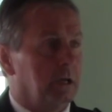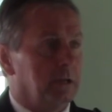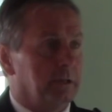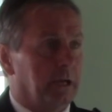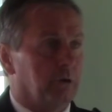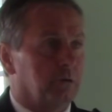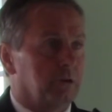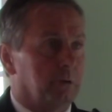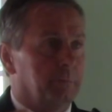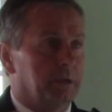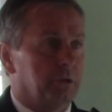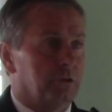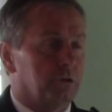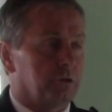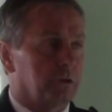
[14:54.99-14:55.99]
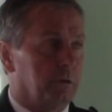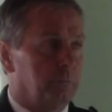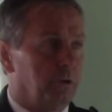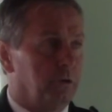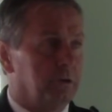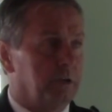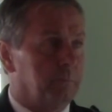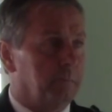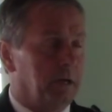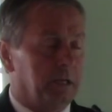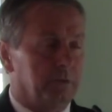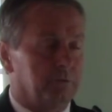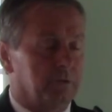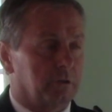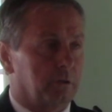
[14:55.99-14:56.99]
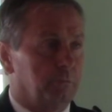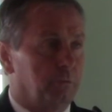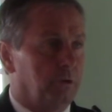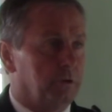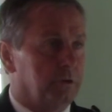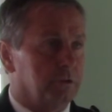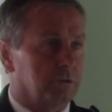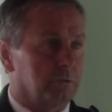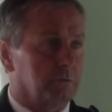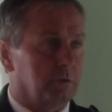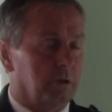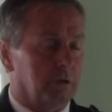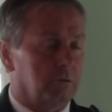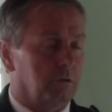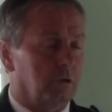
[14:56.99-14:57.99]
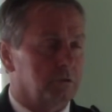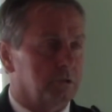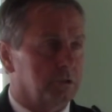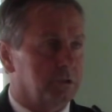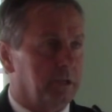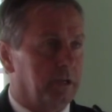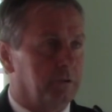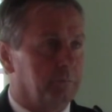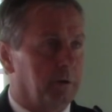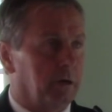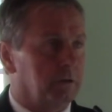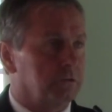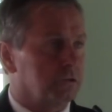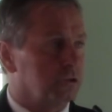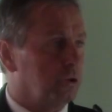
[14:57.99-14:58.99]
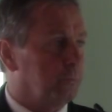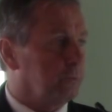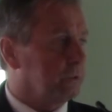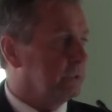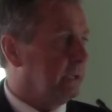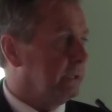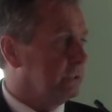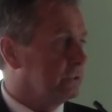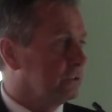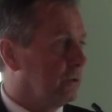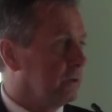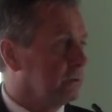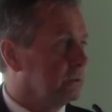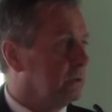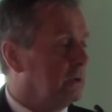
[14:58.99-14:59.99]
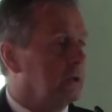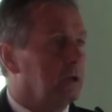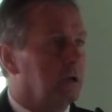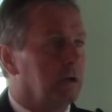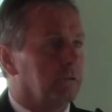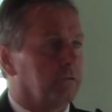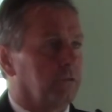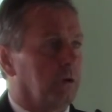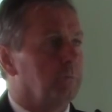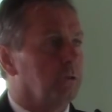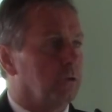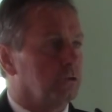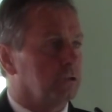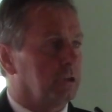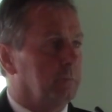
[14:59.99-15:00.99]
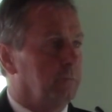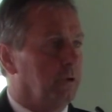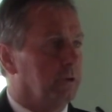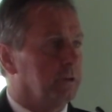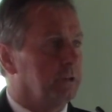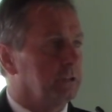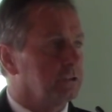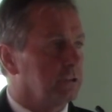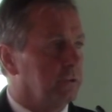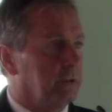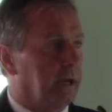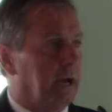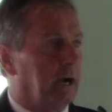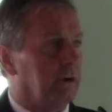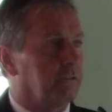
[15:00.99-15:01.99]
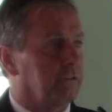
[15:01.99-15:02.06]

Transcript: They'll come into your community. Many of the communities are across the state of Maryland. The superintendents aren't from those communities, so they hire